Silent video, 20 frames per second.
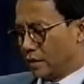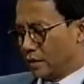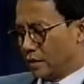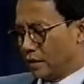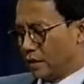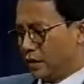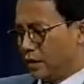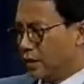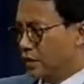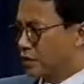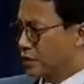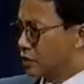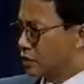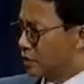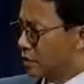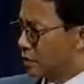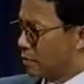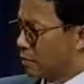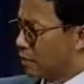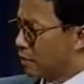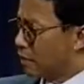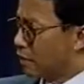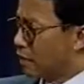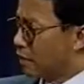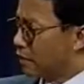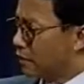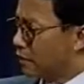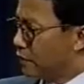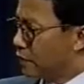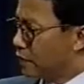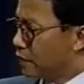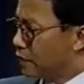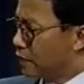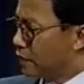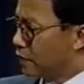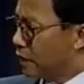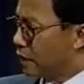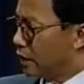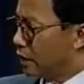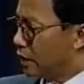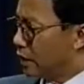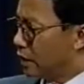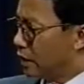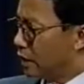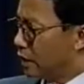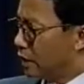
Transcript: Is medical ethics a